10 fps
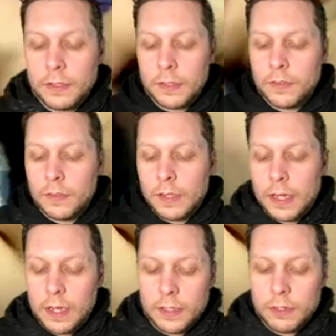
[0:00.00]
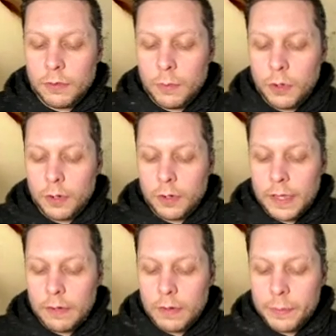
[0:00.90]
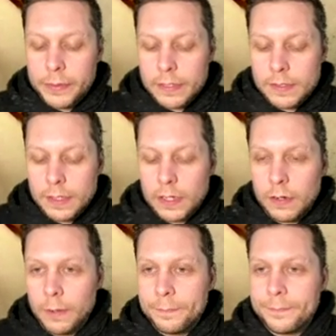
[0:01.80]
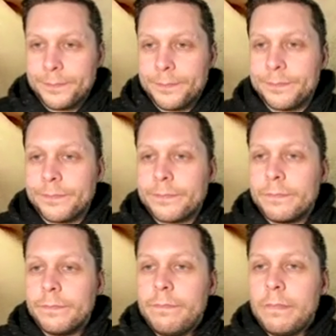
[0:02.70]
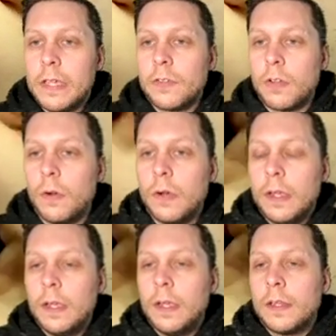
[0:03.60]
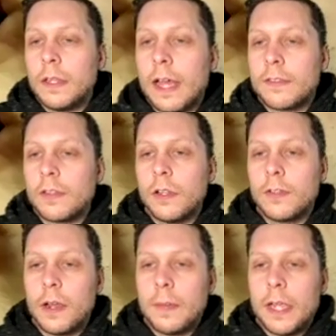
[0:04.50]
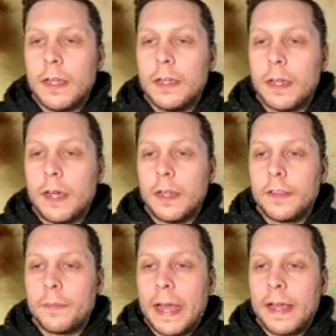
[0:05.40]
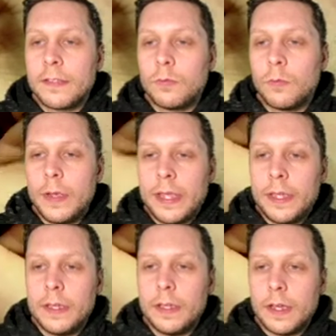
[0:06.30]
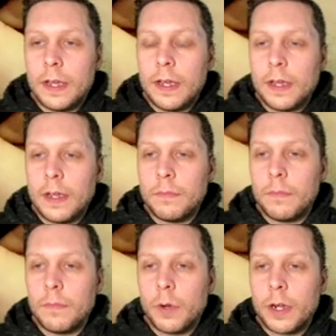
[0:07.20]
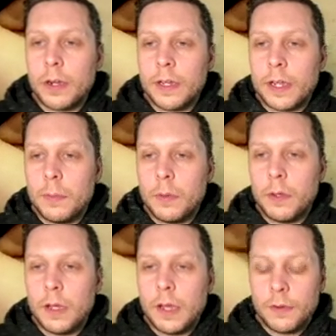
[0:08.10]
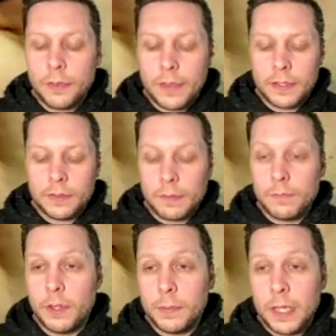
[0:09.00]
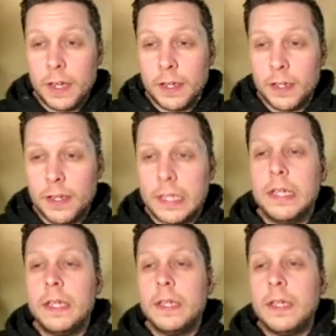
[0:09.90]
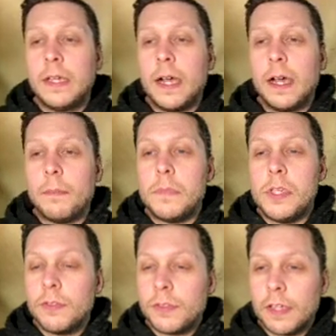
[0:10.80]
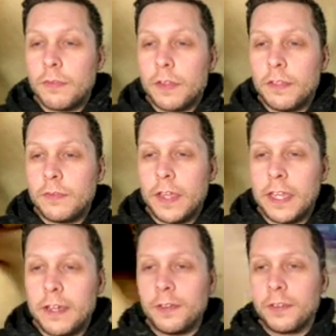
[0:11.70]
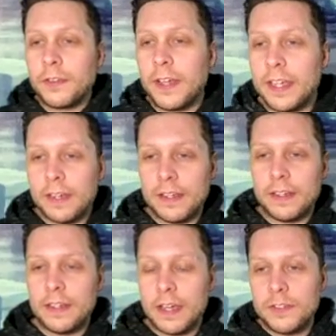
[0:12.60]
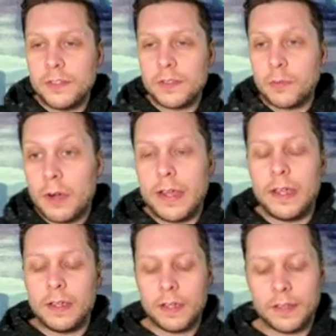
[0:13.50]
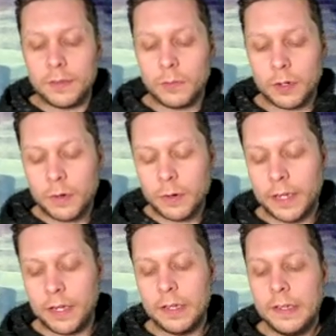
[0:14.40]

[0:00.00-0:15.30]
it's the border that represents the hero. So the last altar I made this past week, working on a couple other things. I'm falling behind on music for these videos, so I gotta do some writing and some recording